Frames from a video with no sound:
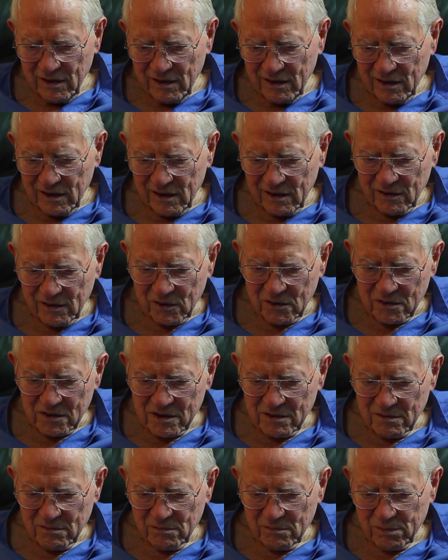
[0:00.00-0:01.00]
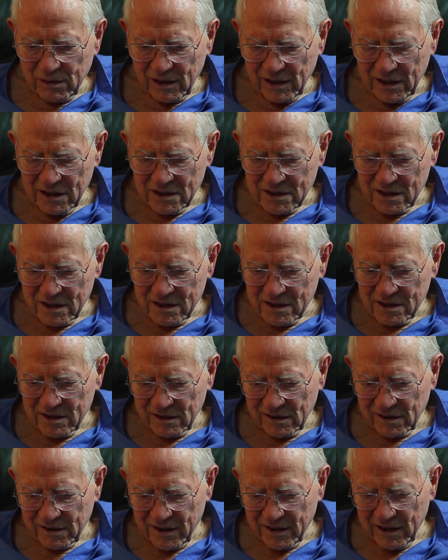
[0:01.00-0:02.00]
in those places
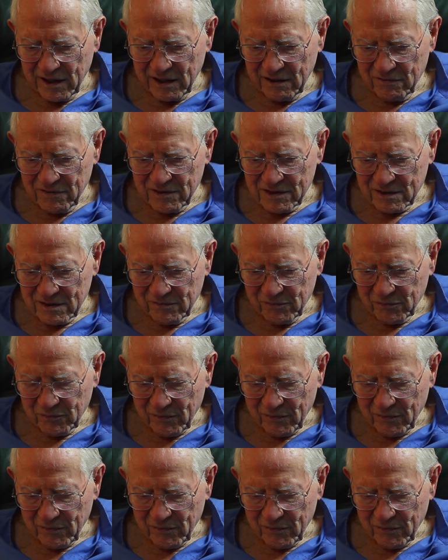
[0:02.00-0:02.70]
and graves,